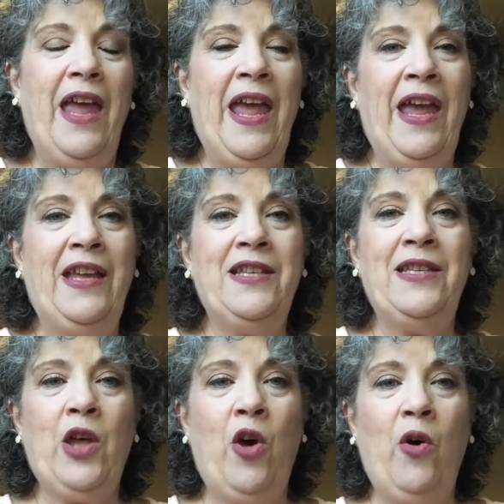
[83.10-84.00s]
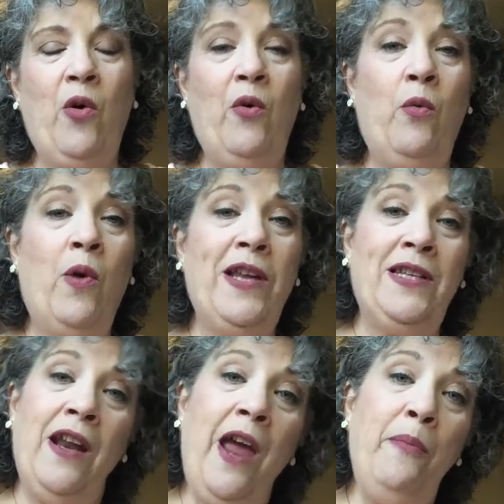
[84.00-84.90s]
And so what
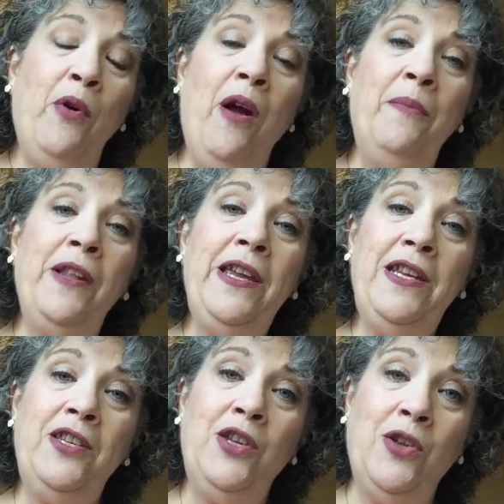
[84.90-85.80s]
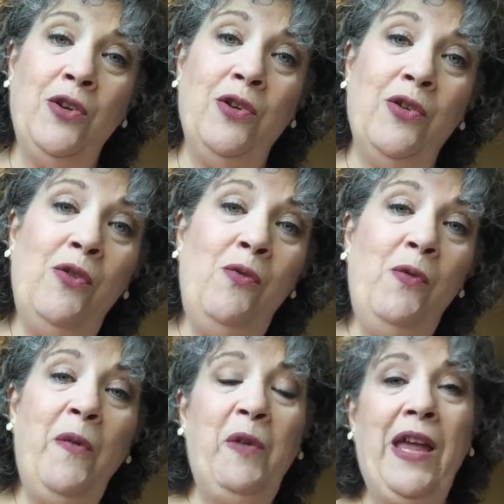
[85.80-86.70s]
did I promptly do
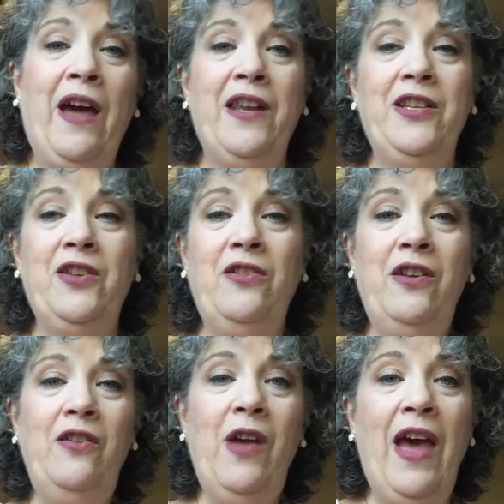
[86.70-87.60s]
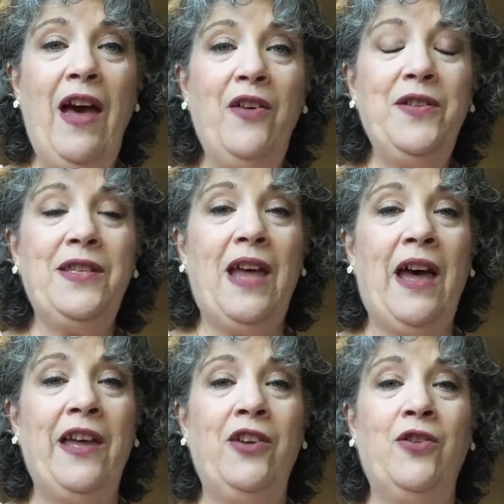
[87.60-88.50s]
when we got into the new house?
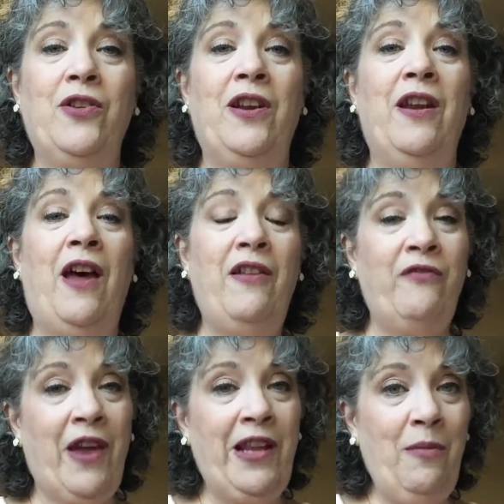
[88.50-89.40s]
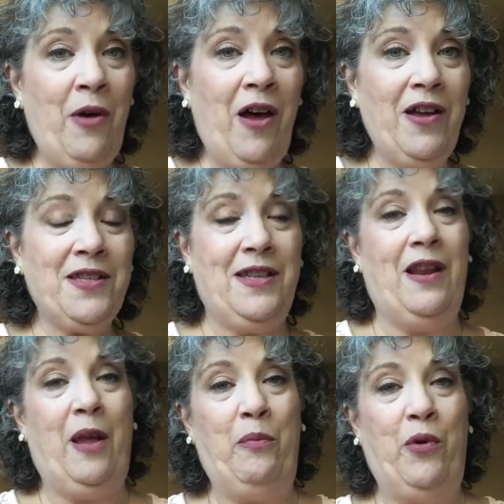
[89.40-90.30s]
I could not find the box
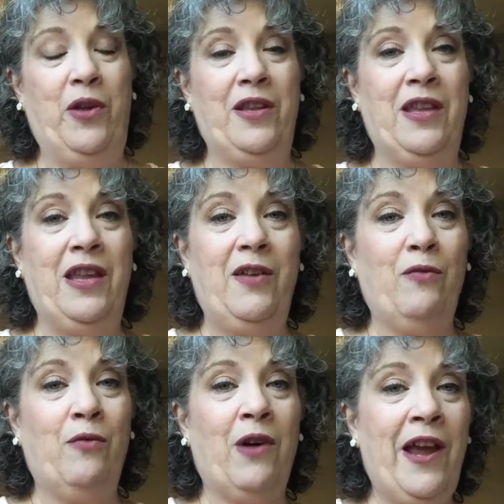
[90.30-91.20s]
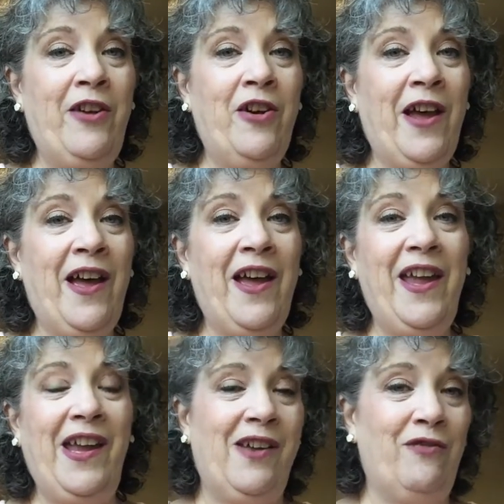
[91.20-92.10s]
that I put the Ride or
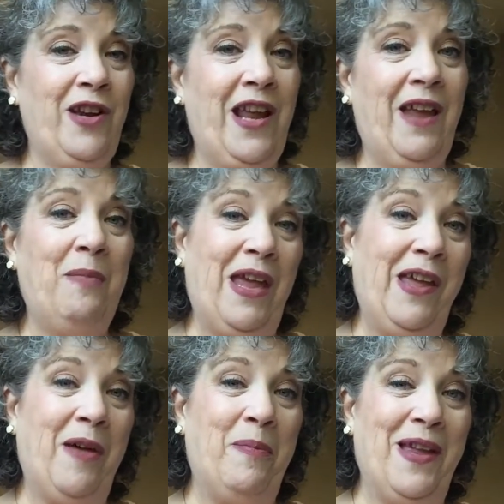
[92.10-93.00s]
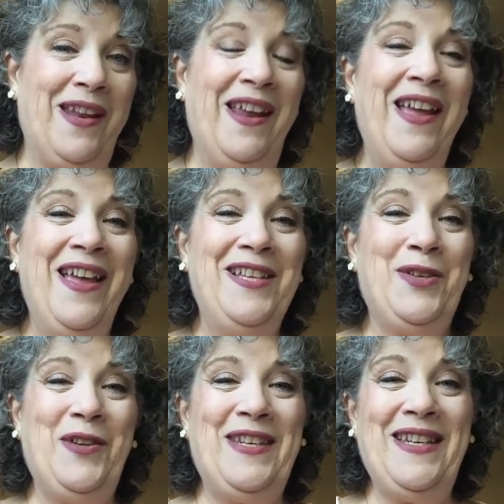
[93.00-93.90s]
Die everyday makeup in.
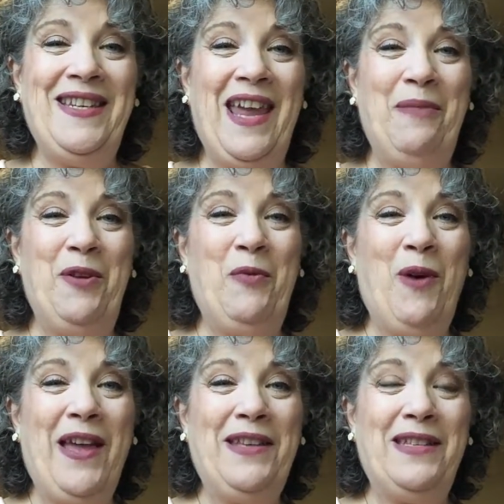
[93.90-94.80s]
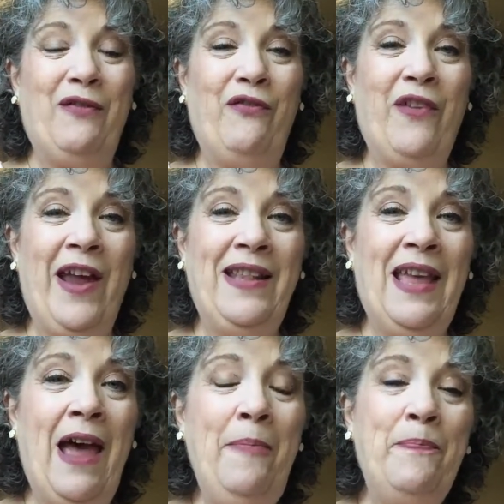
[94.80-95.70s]
So it did take me a while to find
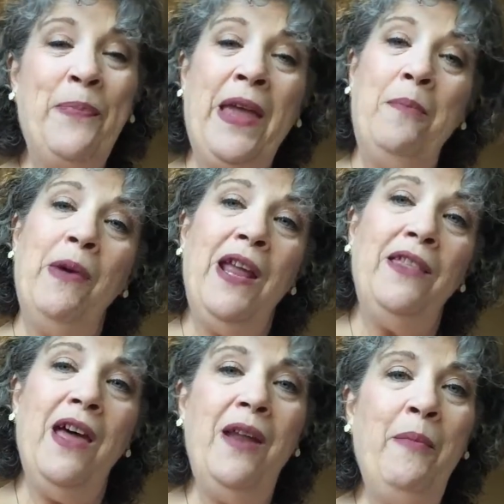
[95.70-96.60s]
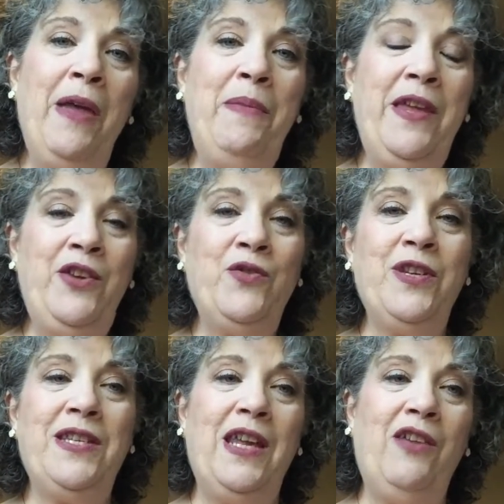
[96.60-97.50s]
that, but I thought it might be
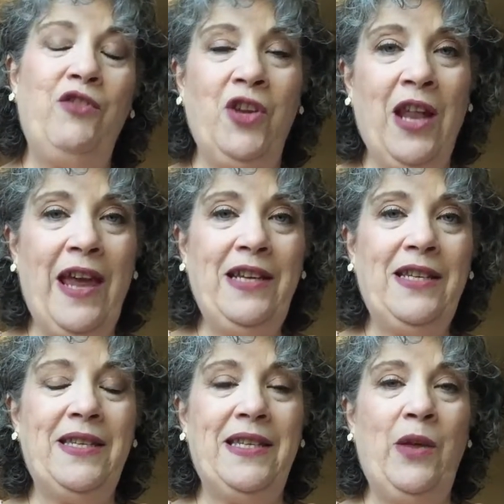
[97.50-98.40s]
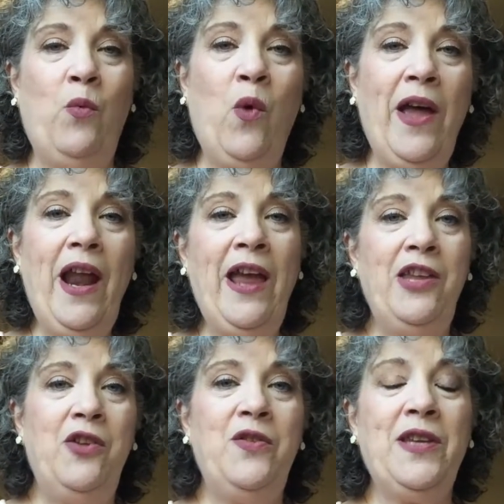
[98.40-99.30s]
interesting if you'd like to see what I
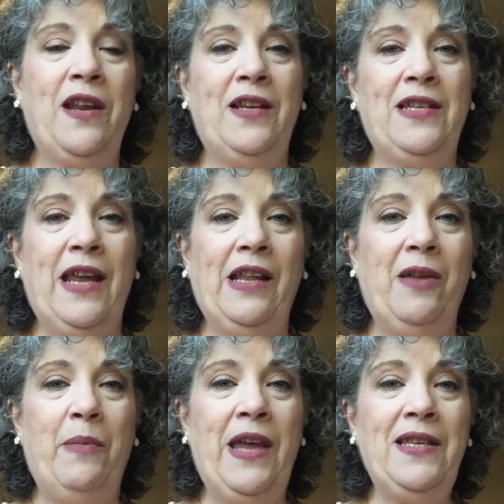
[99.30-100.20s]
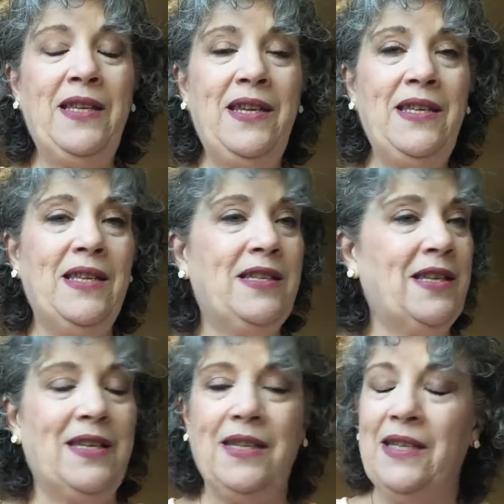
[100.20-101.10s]
use on a daily basis. This
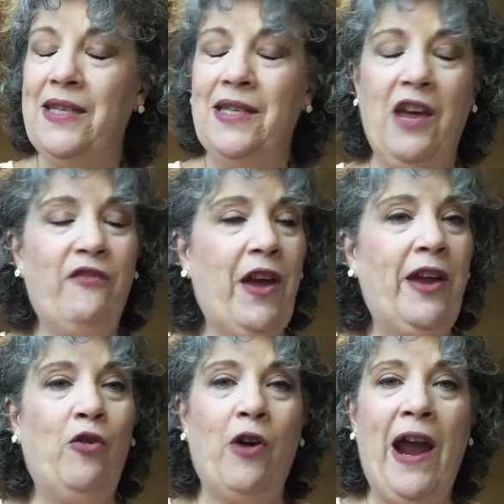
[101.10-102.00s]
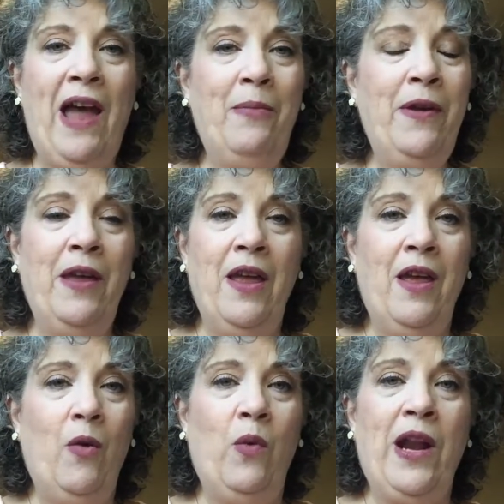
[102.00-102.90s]
is the stuff I grab
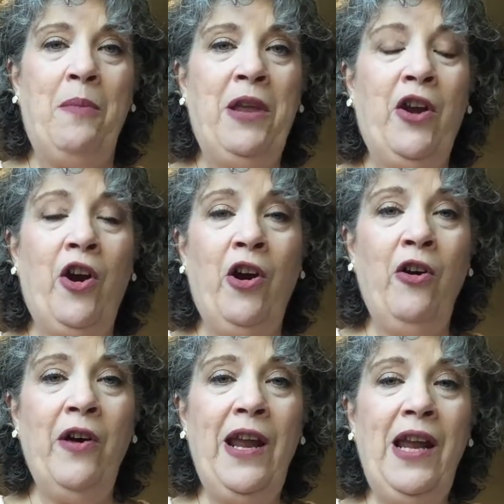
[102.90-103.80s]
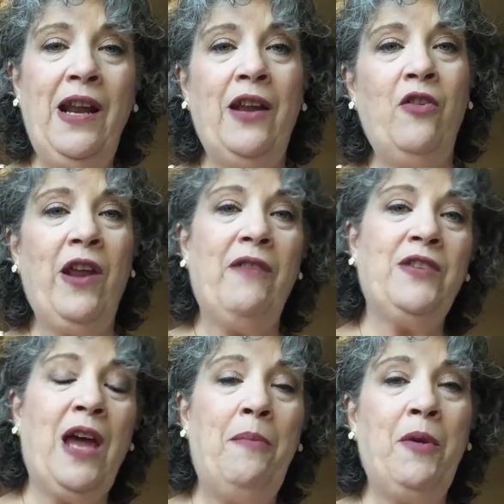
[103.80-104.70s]
when I'm in a hurry and I don't have
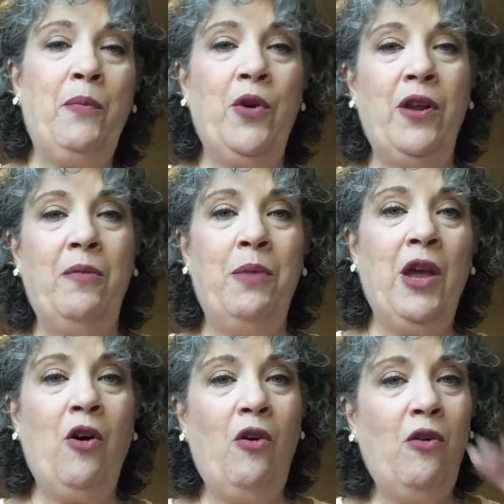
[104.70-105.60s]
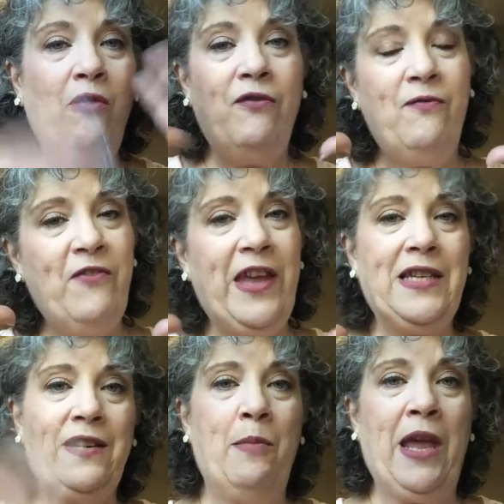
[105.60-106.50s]
time to put a big old
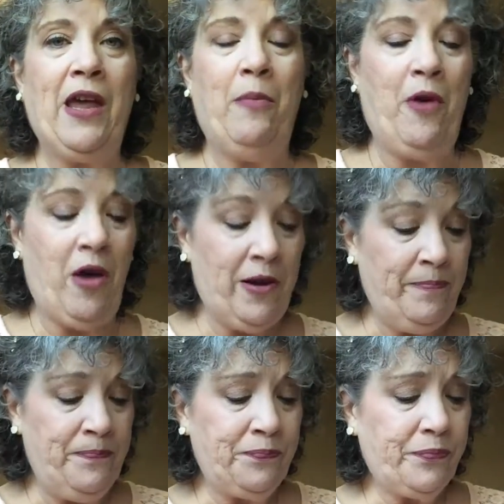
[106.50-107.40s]
face of makeup on,